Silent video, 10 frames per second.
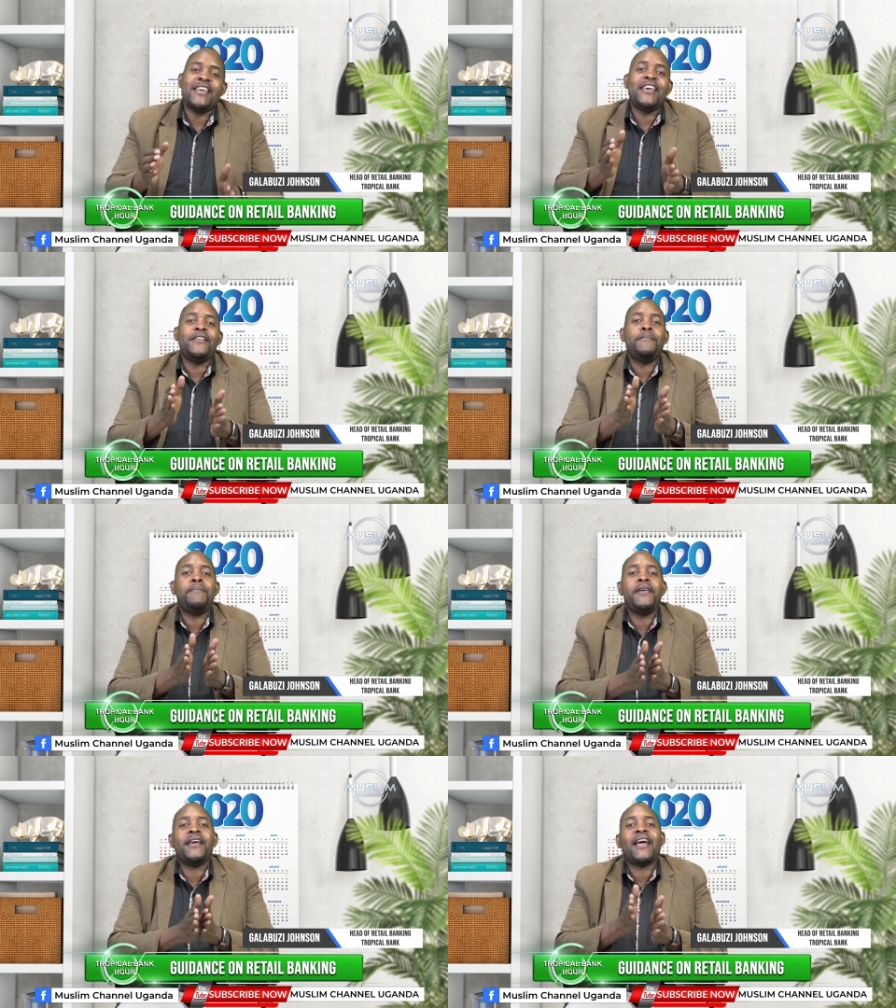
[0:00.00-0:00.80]
and
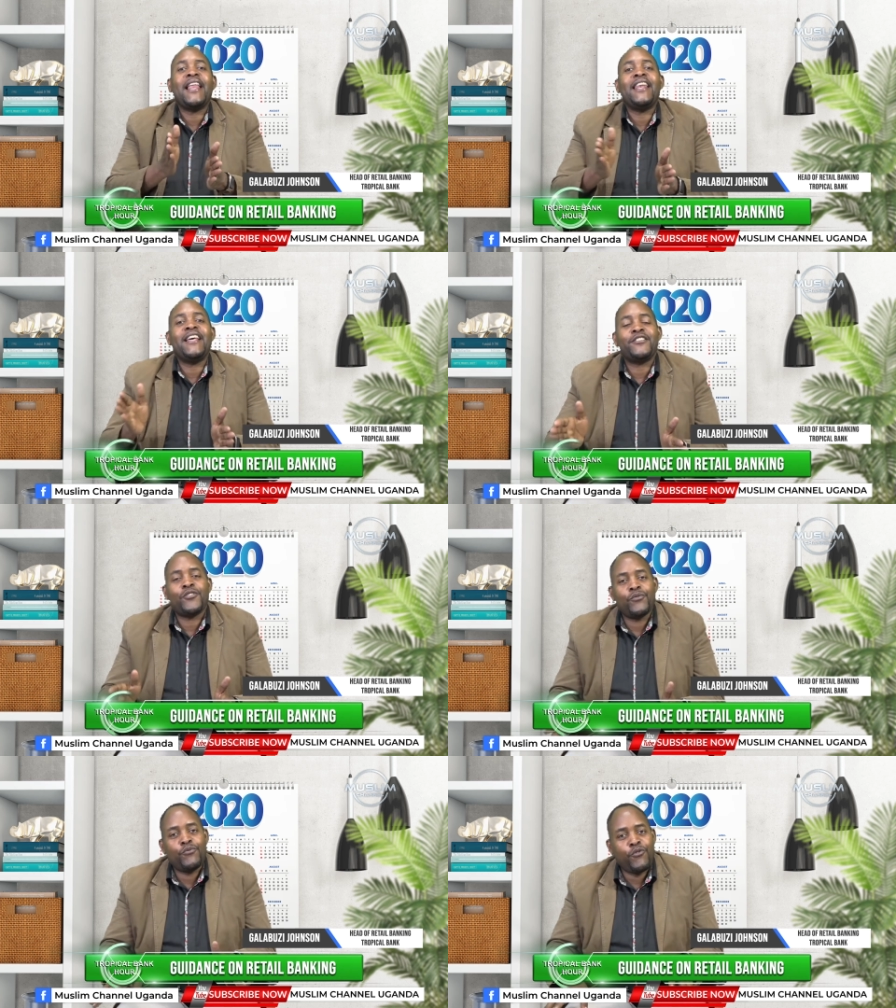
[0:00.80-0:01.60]
pick a
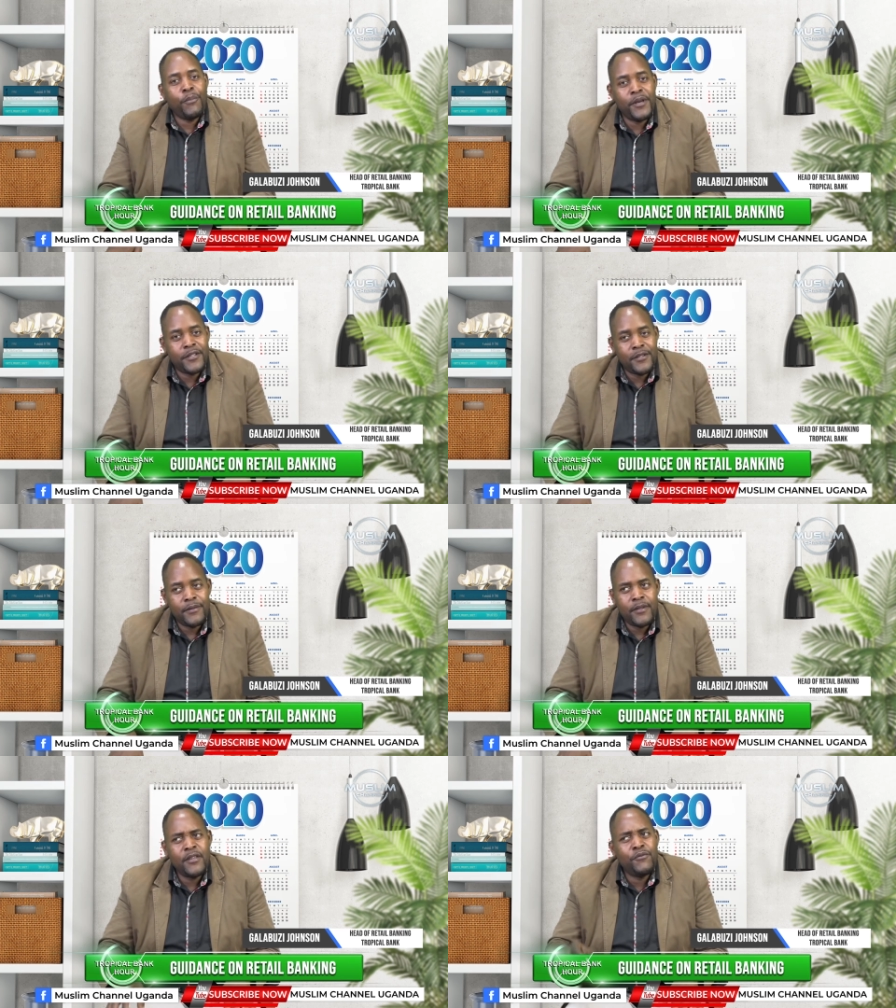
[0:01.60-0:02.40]
lesson from it
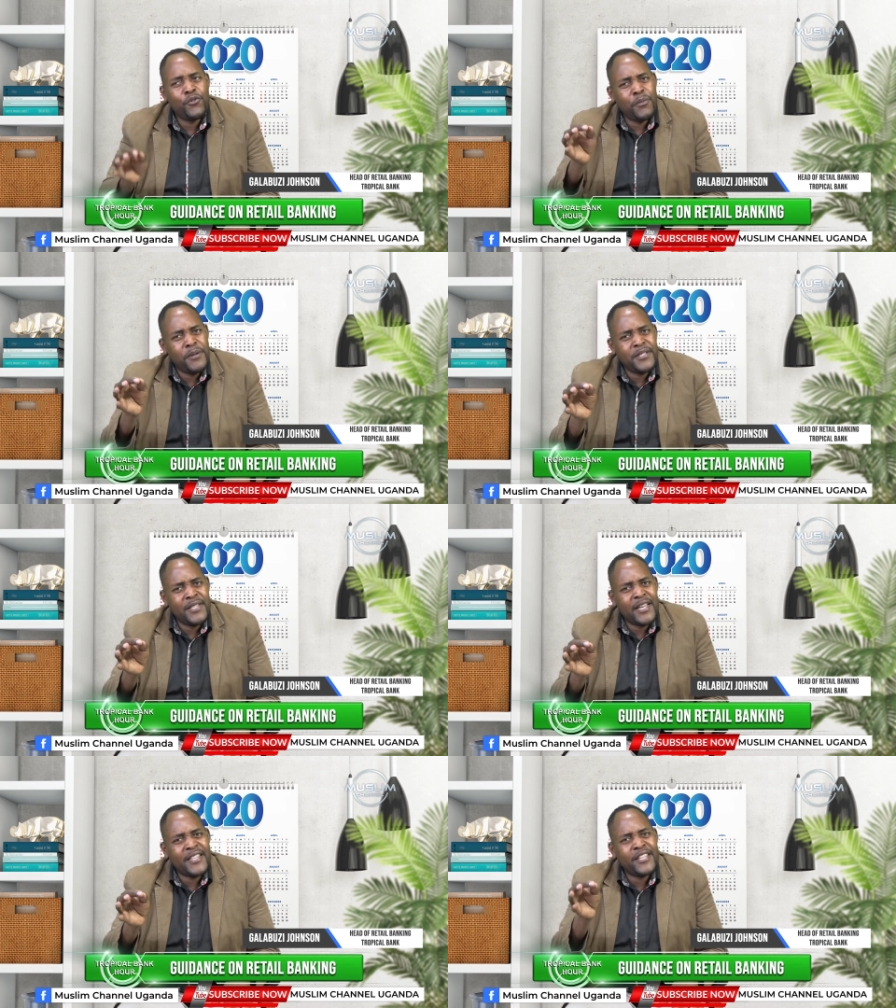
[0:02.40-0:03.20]
if you're busy
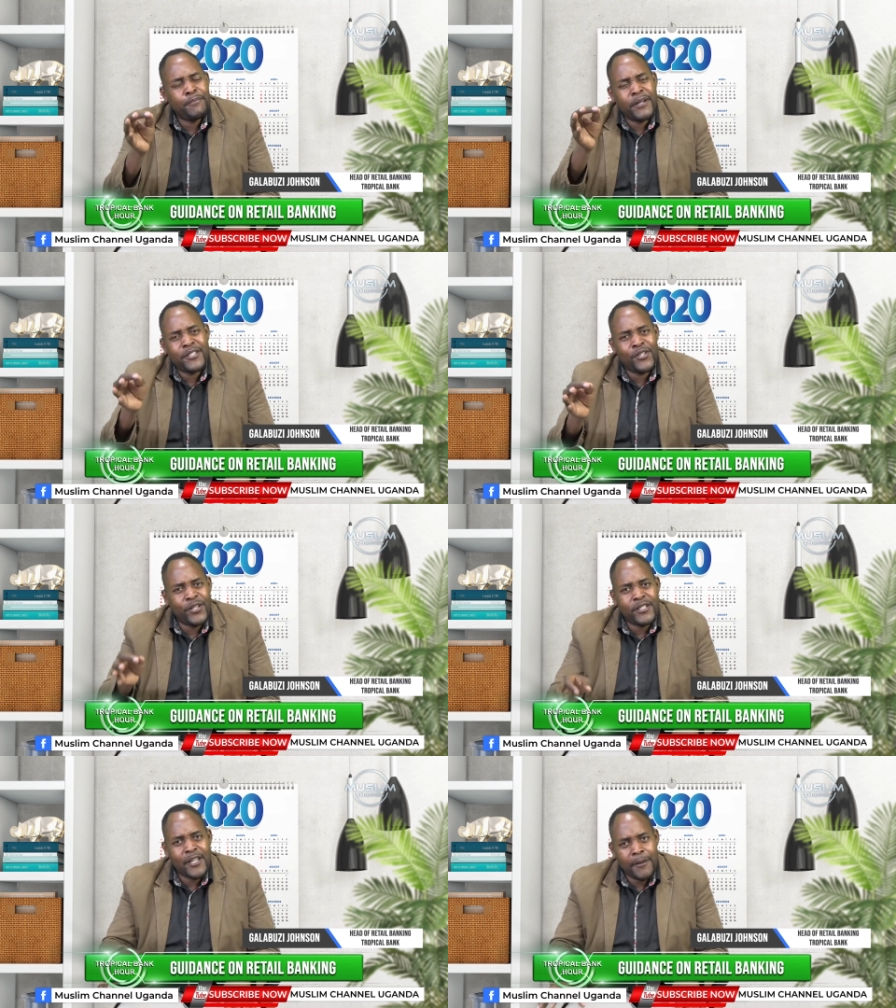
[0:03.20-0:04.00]
at that
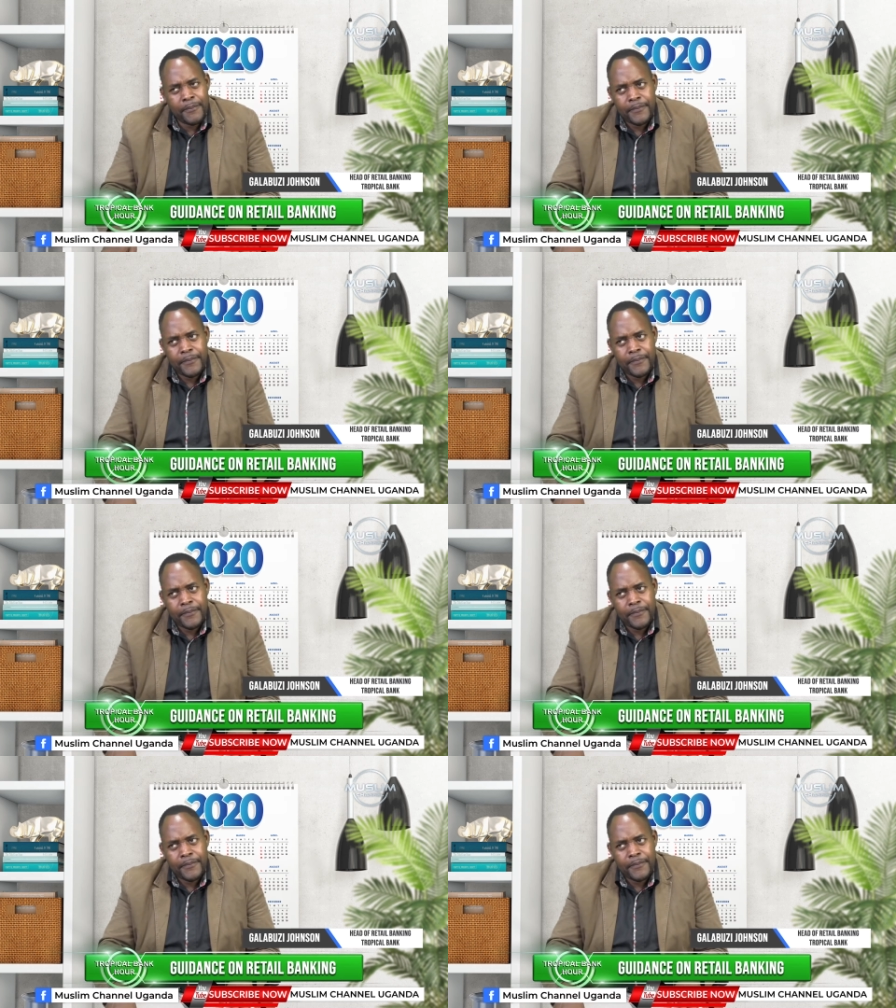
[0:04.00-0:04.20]
particular time.